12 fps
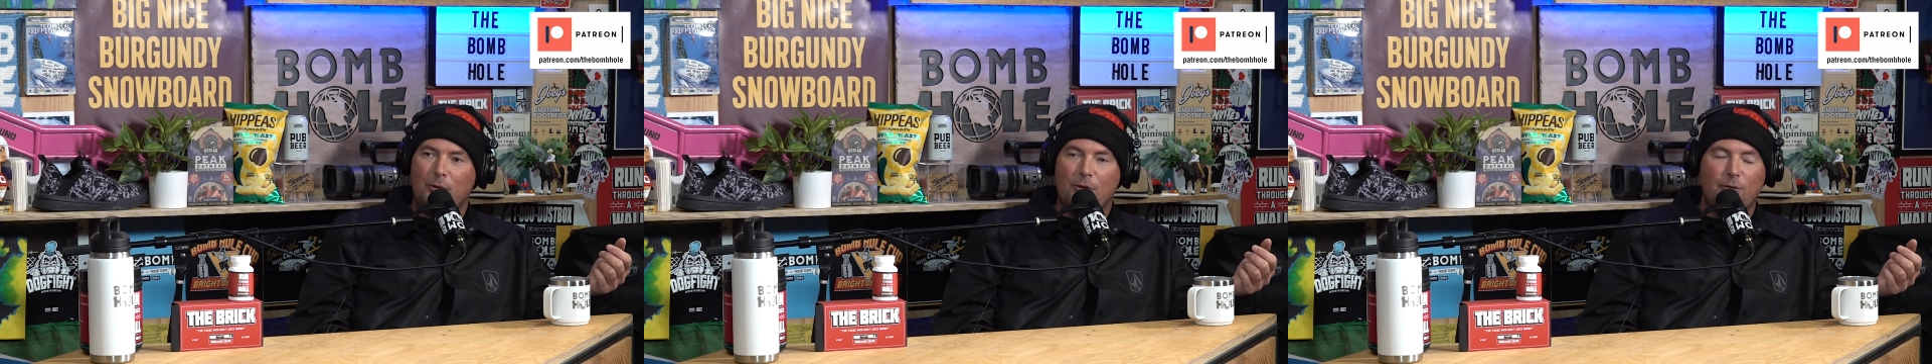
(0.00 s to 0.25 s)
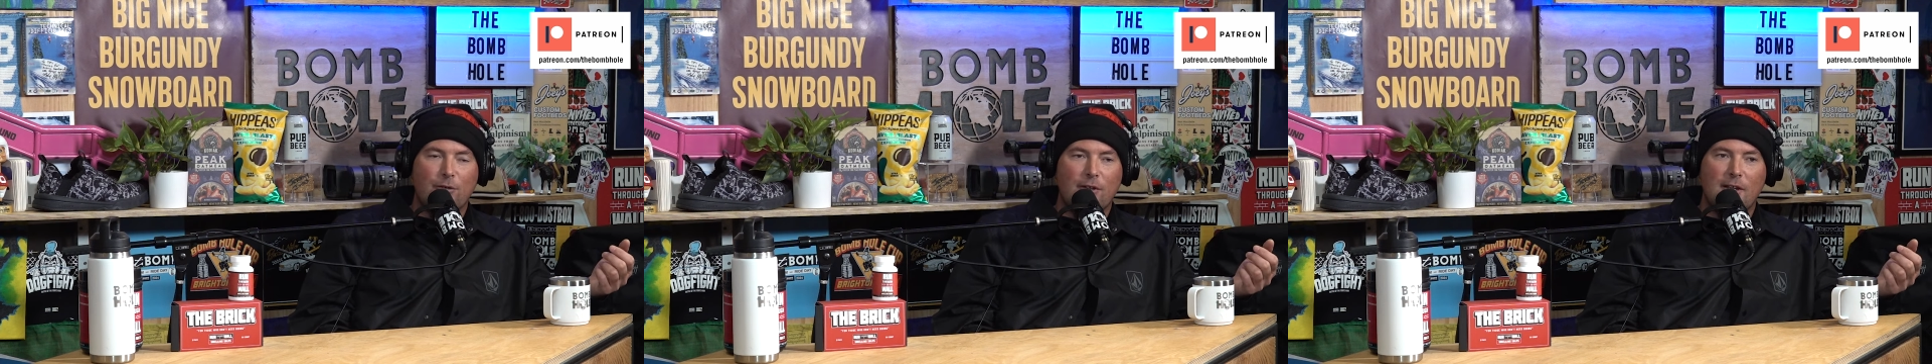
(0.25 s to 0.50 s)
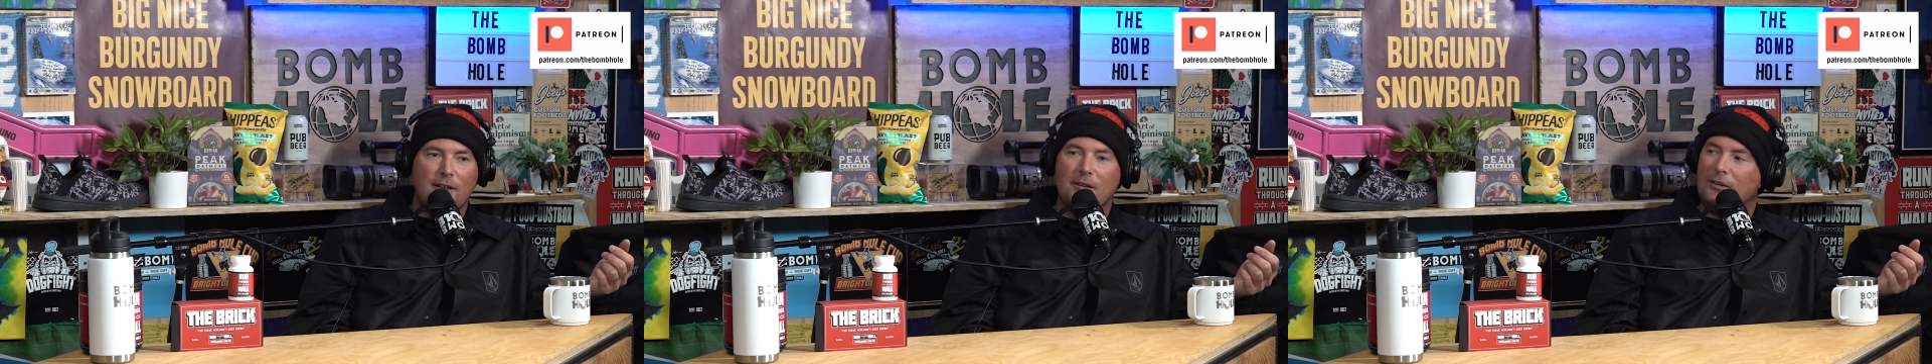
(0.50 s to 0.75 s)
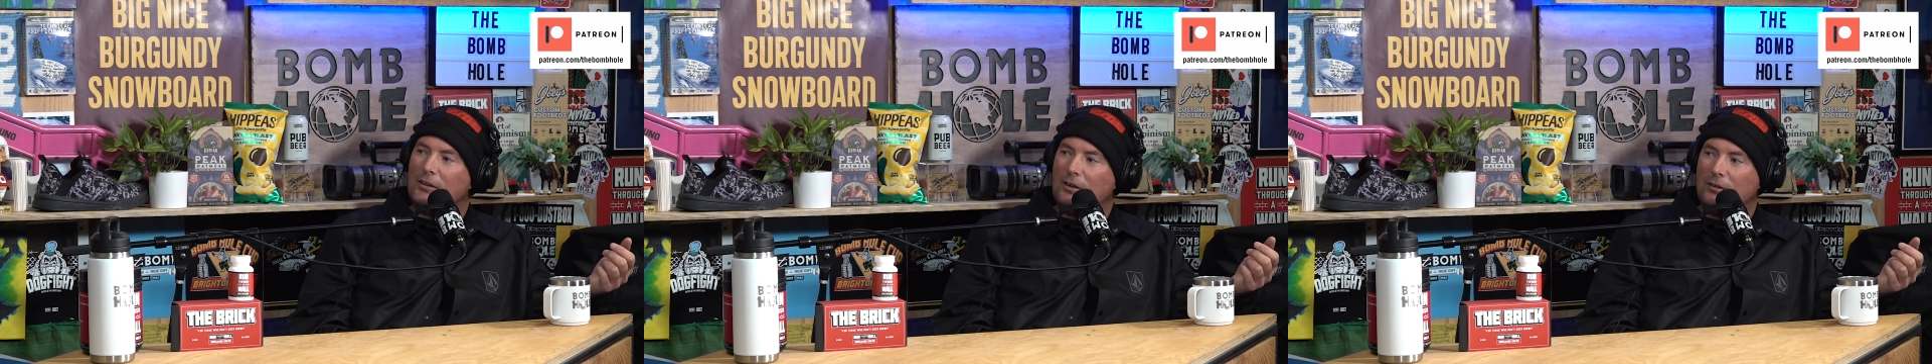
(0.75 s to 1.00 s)
beautiful
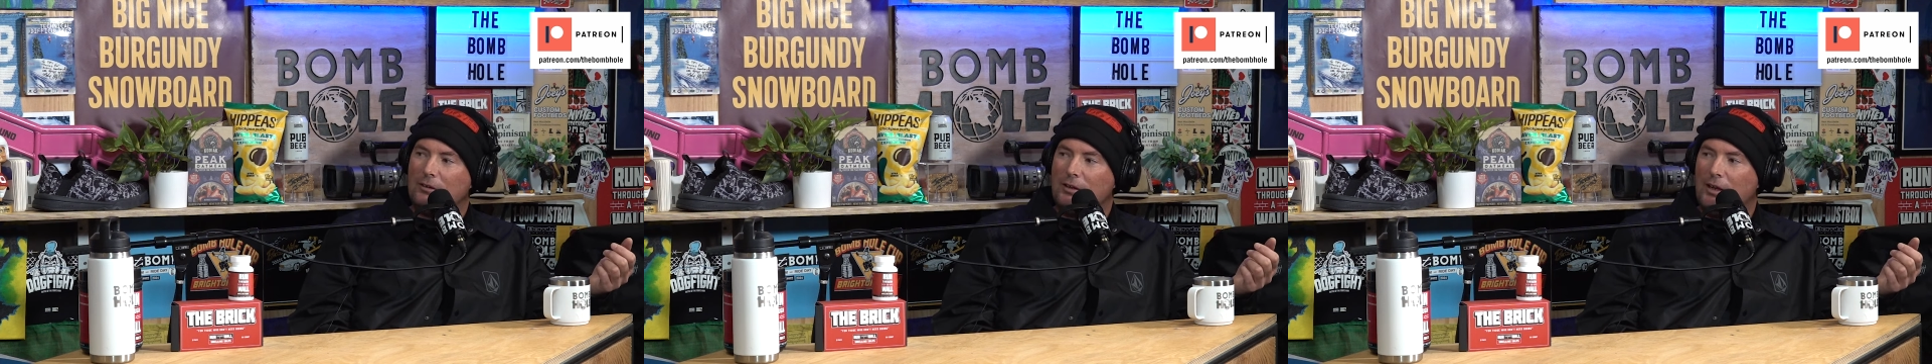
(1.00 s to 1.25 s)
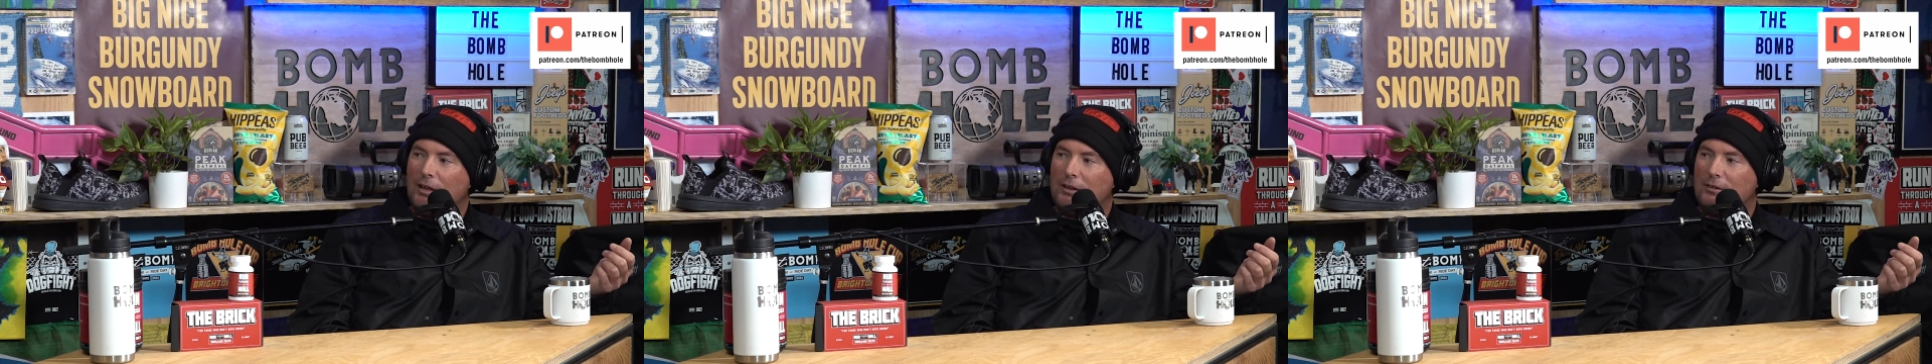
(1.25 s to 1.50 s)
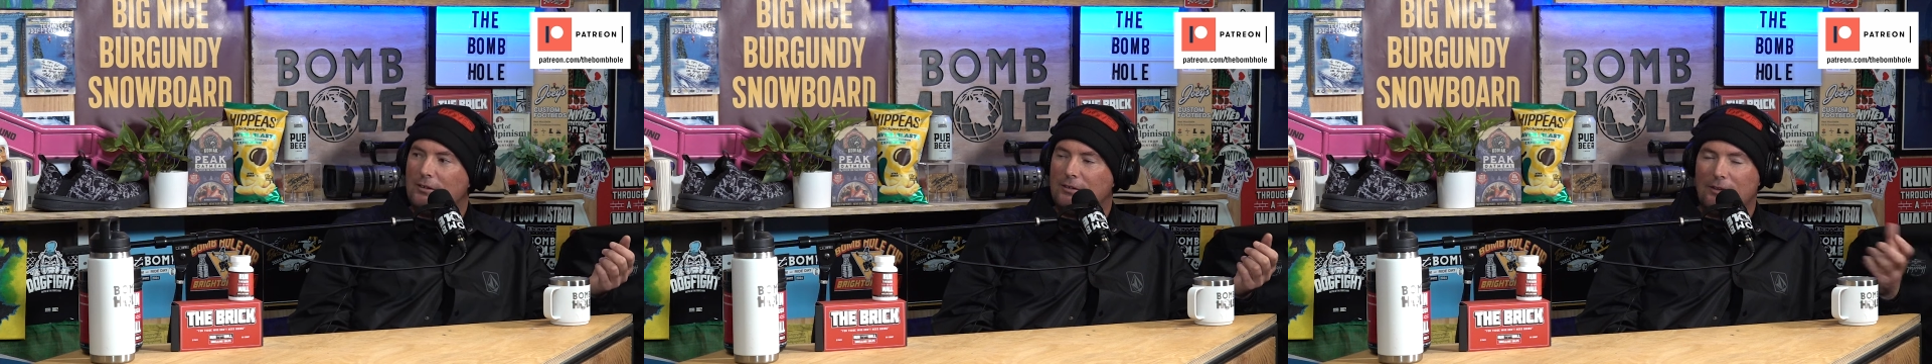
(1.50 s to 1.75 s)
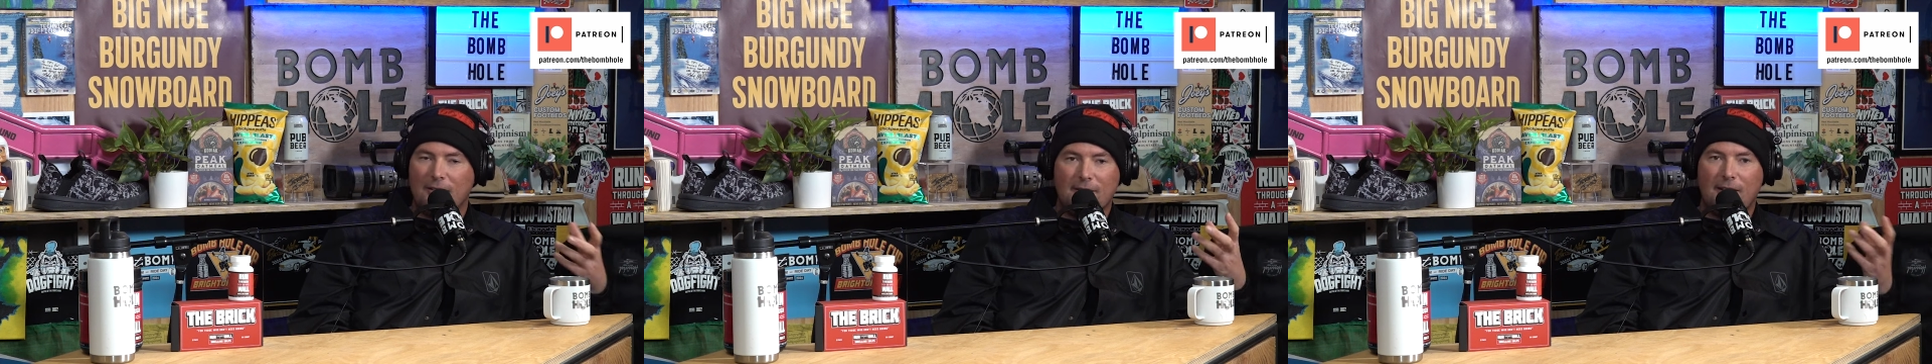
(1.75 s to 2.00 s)
scene, and
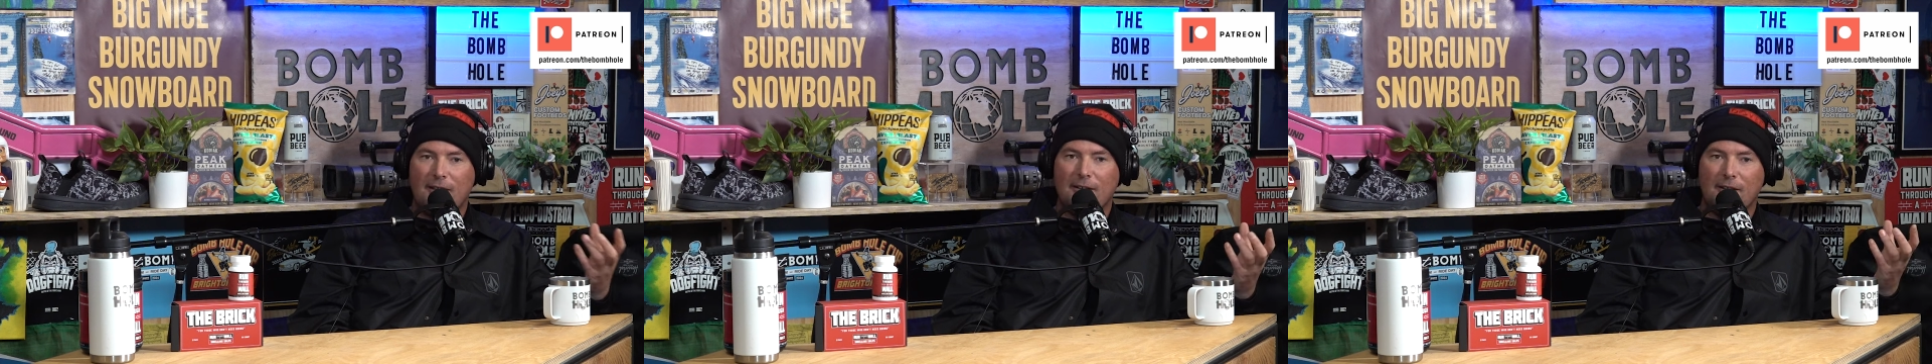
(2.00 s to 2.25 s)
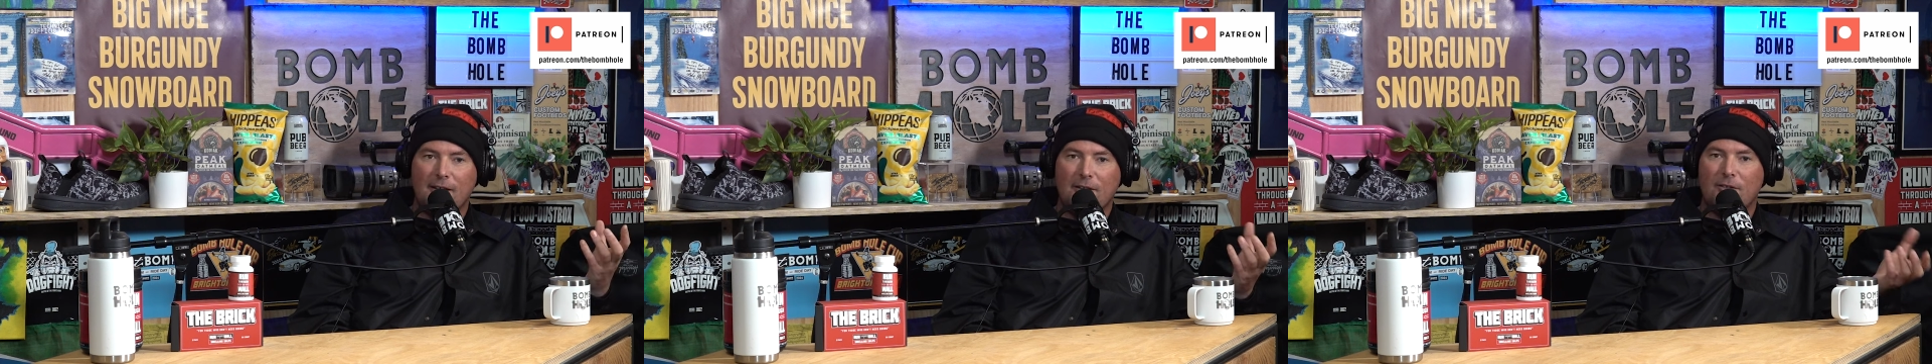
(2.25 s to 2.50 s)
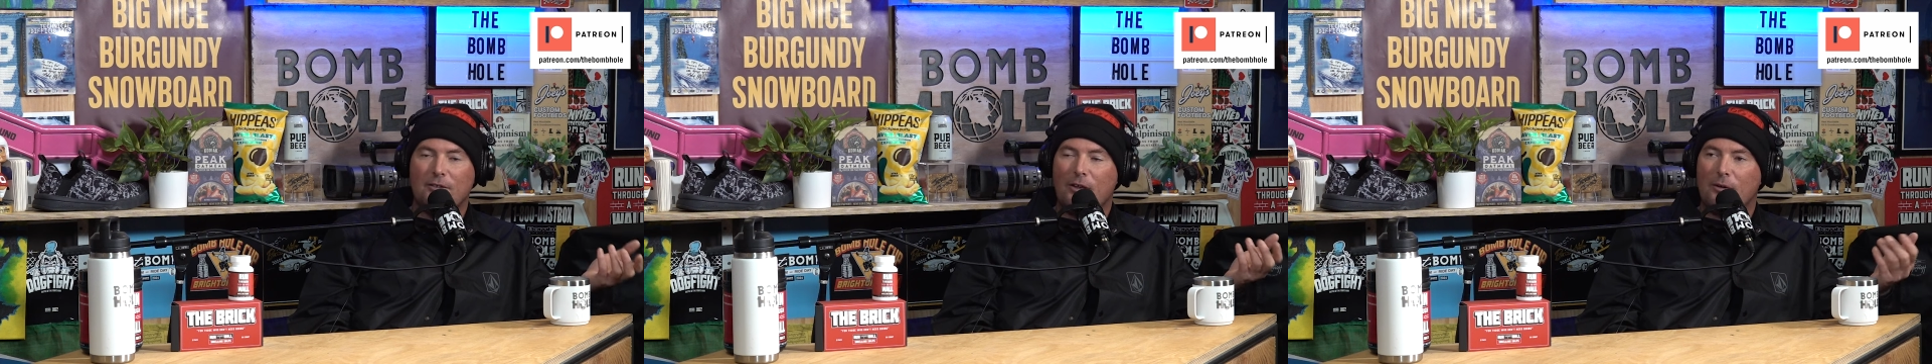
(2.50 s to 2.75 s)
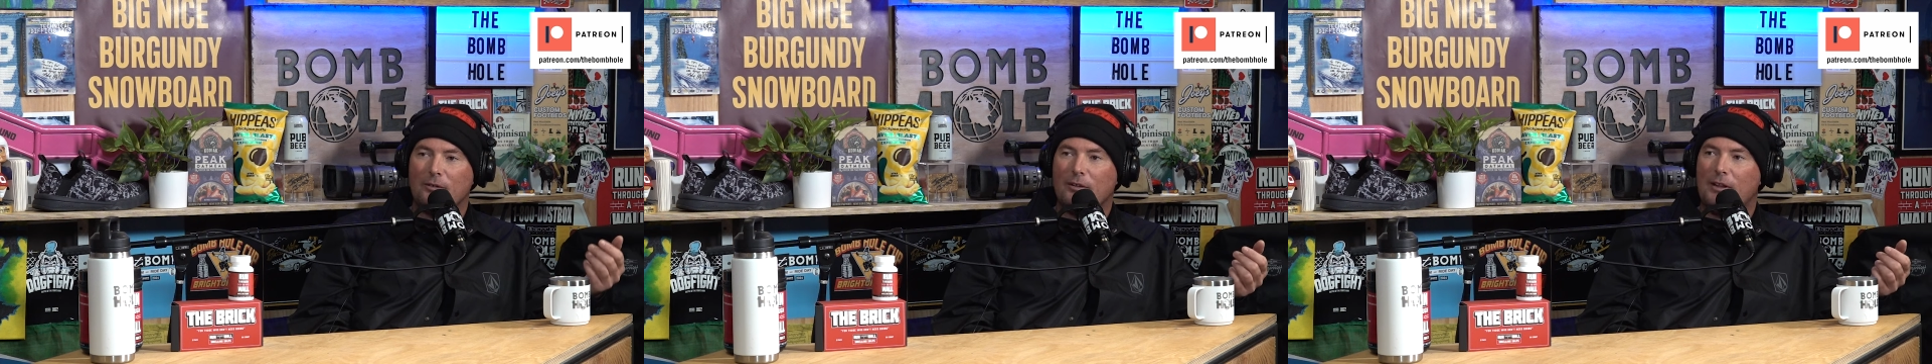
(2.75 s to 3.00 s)
it's getting the kids
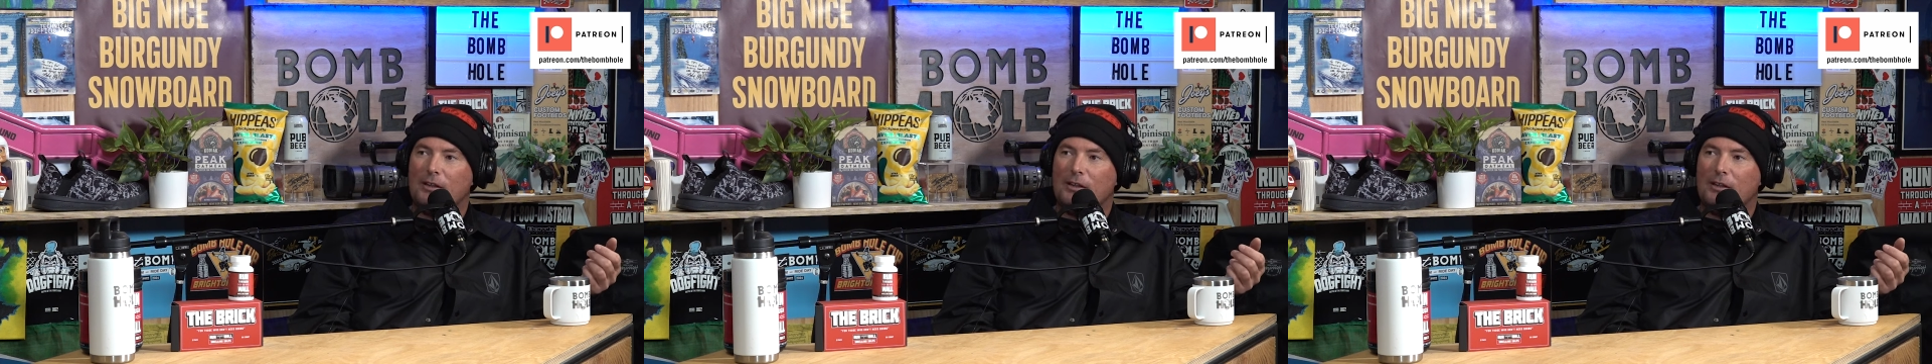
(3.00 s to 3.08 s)
stoked.